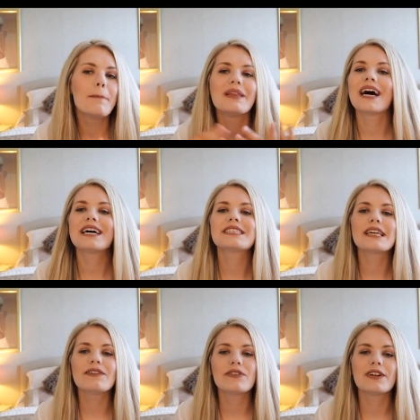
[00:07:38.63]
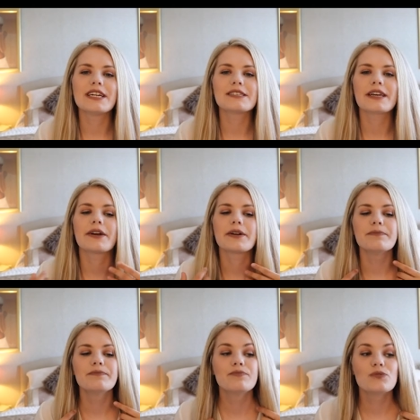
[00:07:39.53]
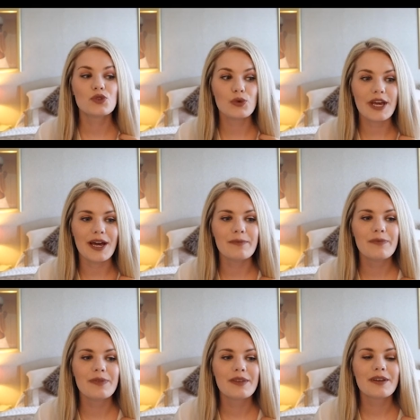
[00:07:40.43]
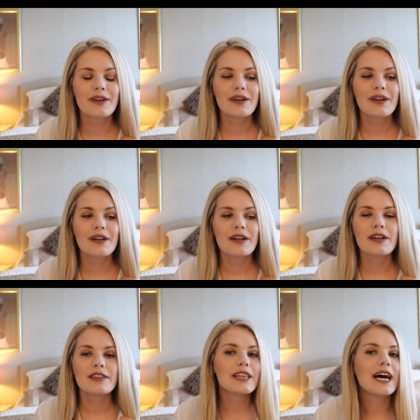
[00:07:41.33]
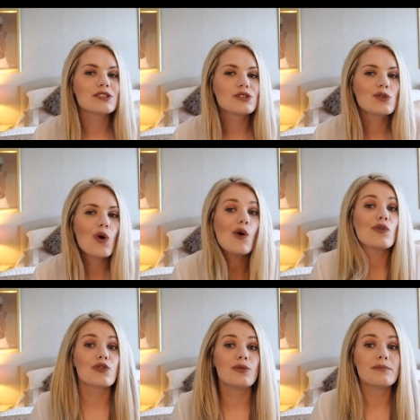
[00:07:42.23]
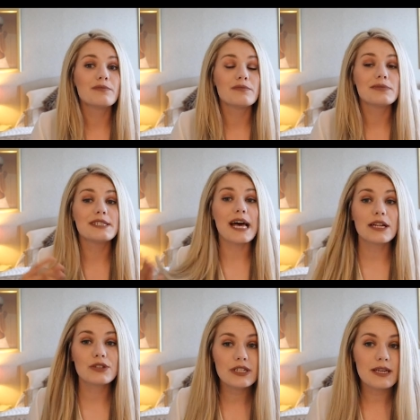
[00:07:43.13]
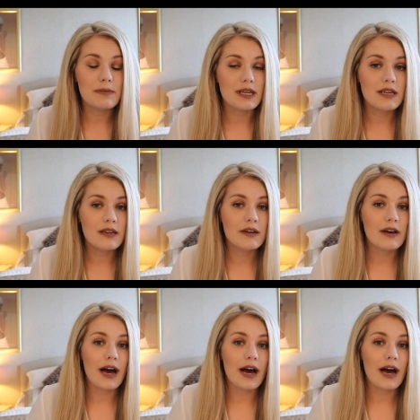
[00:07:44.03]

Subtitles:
But that is the life of an ice skater. So yeah, that's all from Saturday me.